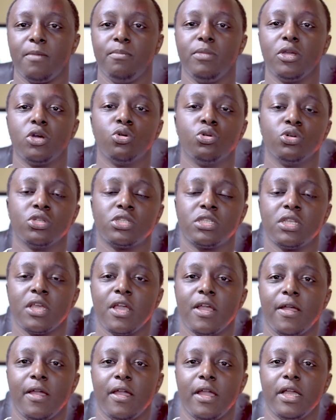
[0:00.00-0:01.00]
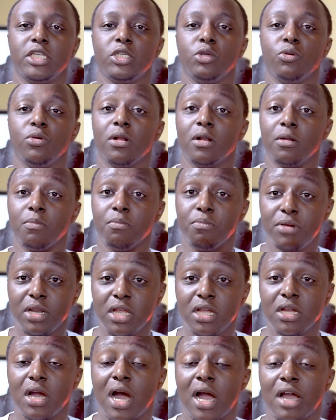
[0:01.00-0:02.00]
because it will
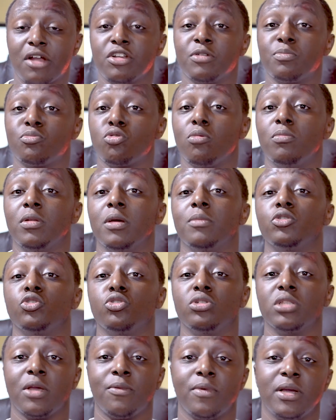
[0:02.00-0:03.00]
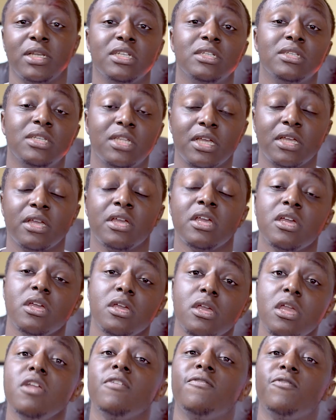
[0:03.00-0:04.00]
bring a great problem during the wedding day
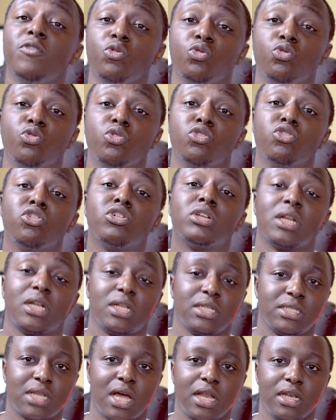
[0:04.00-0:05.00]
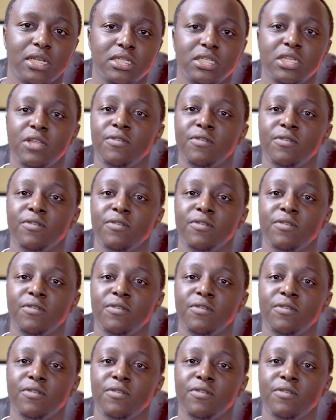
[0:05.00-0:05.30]
if you do not understand it.